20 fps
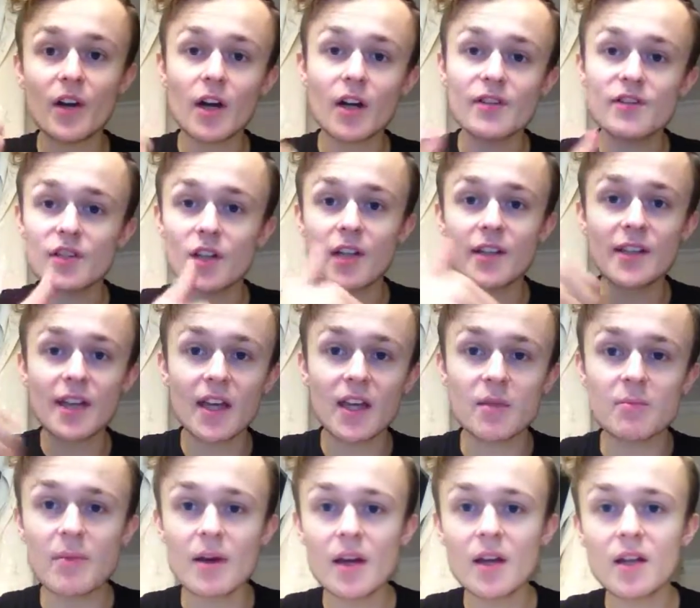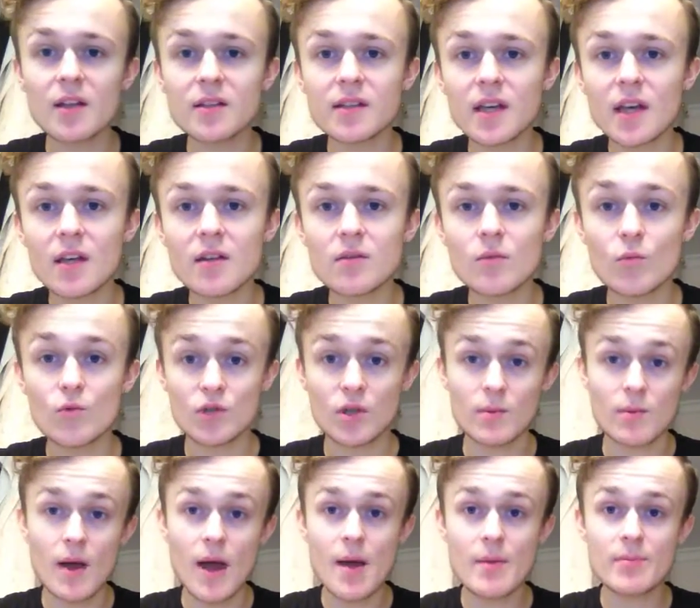started getting better again, which
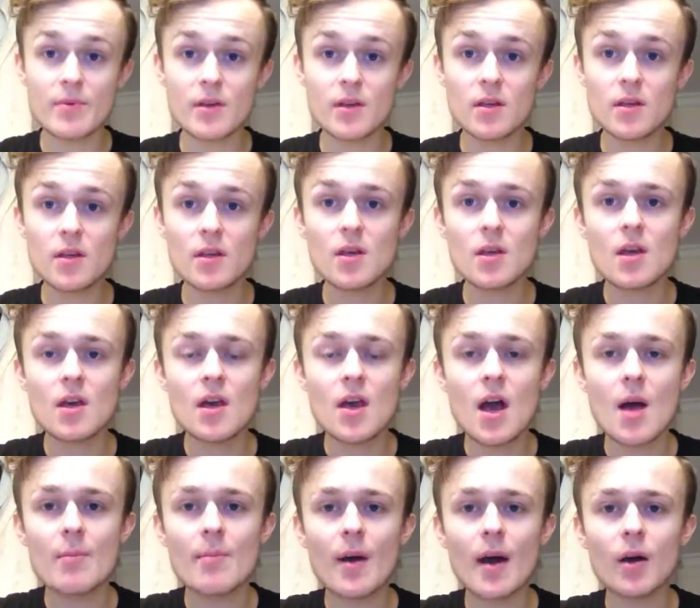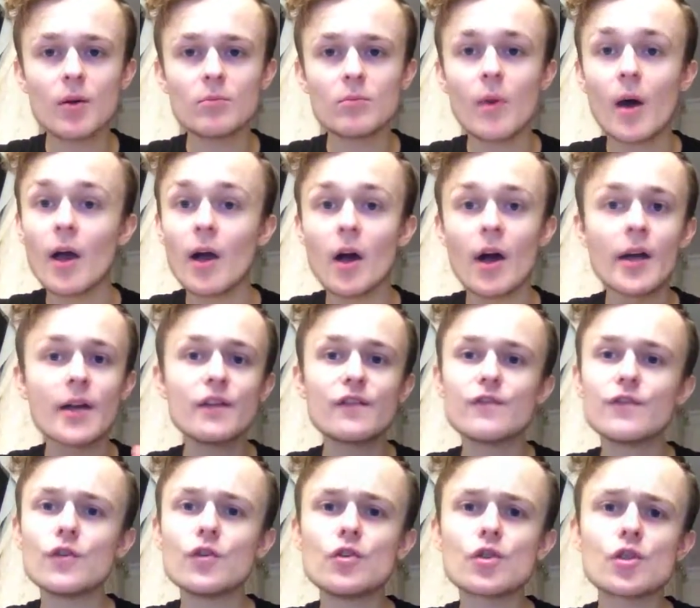I'm happy about. My iron
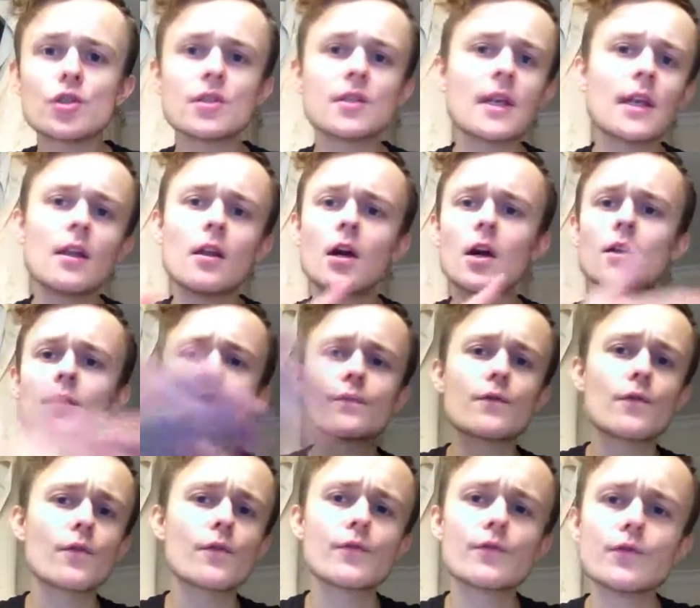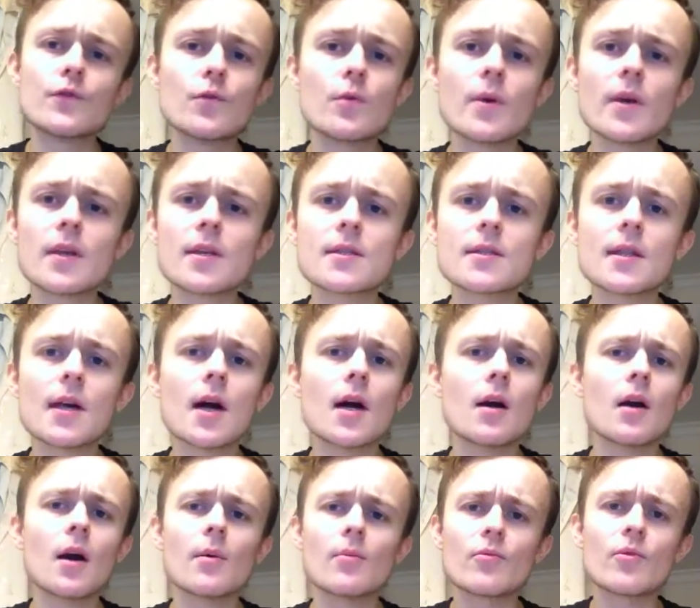infusions, they last for a few weeks now.
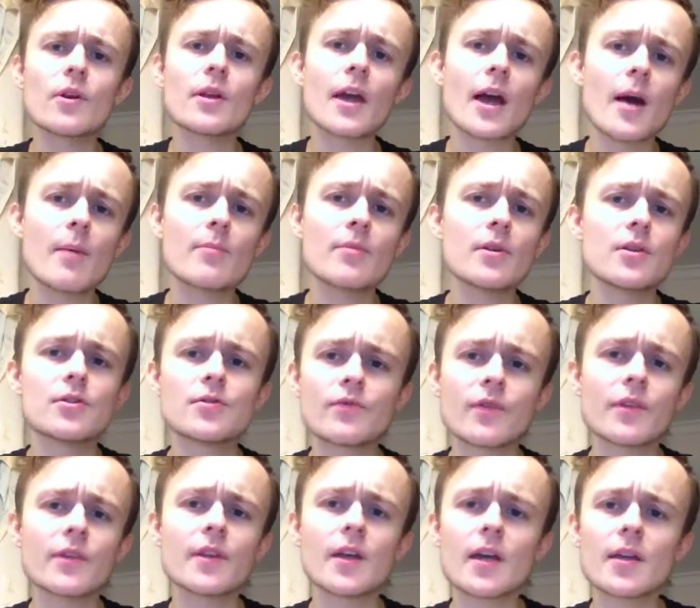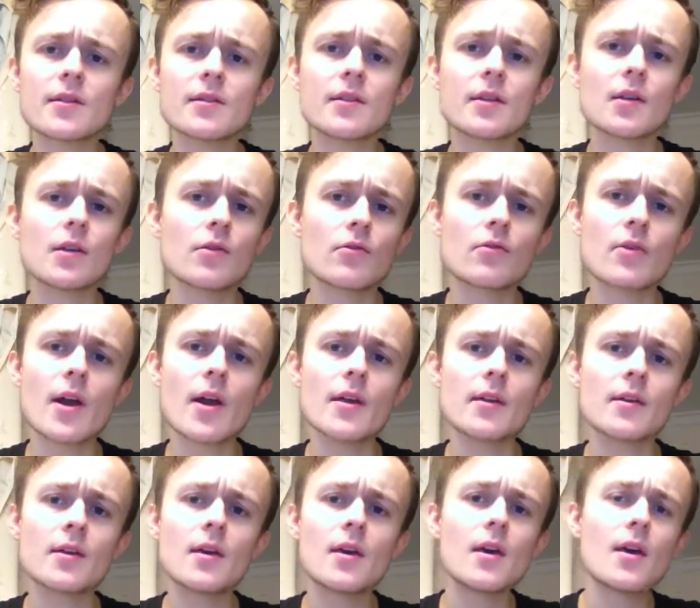I'm really happy. It's fantastic, great.
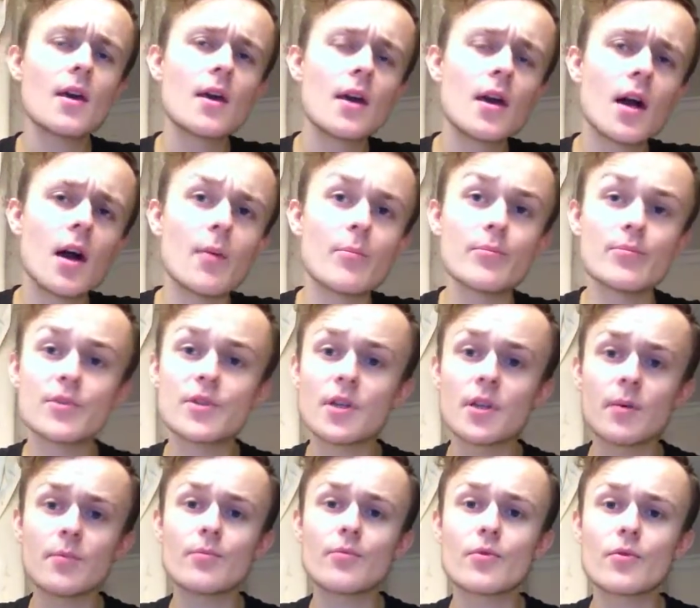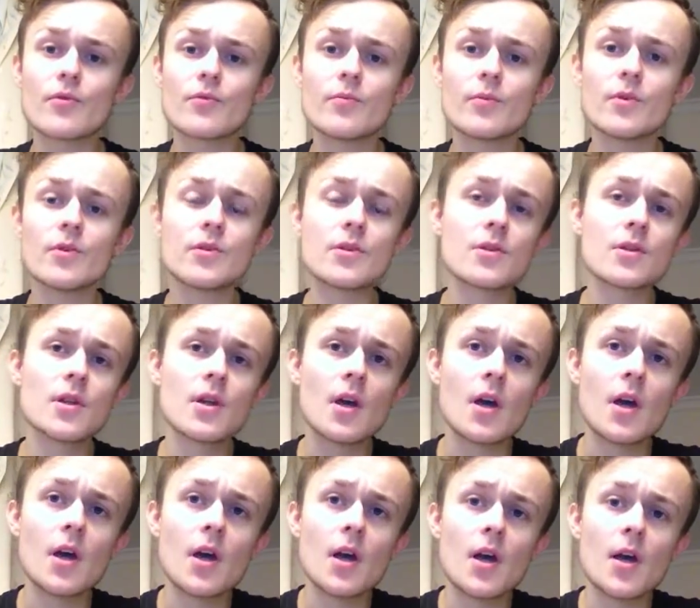I'm seeing improvements.
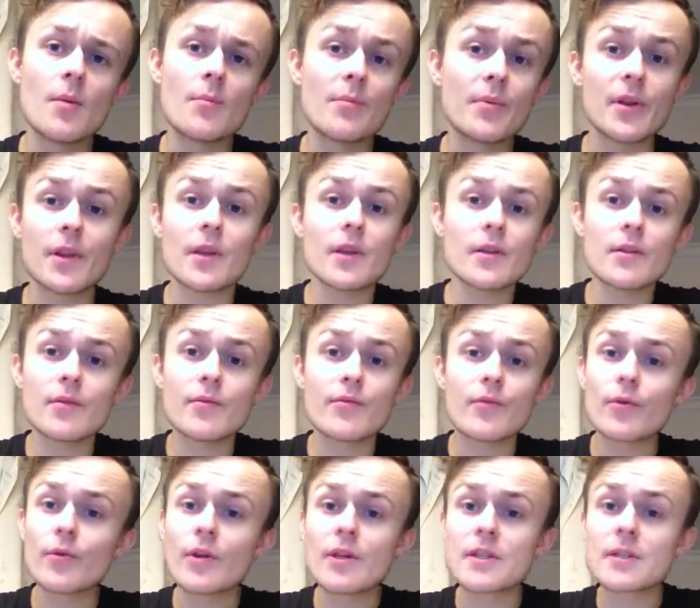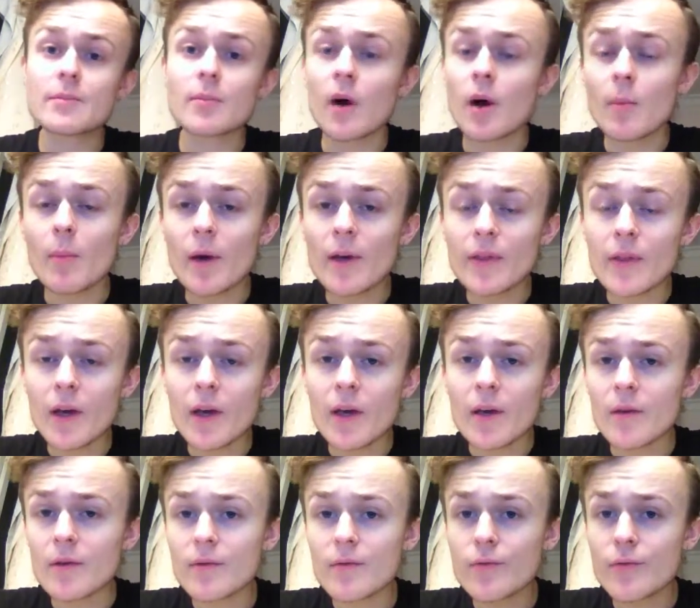But fruit isn't part of my
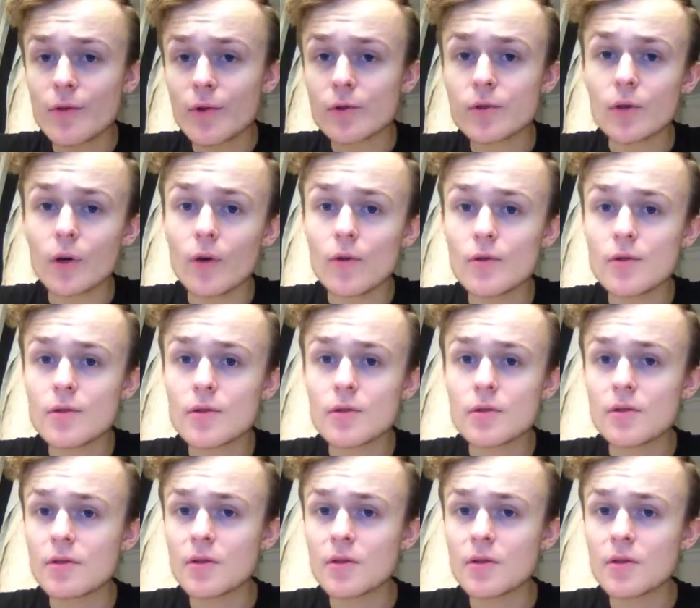diet. Fructose,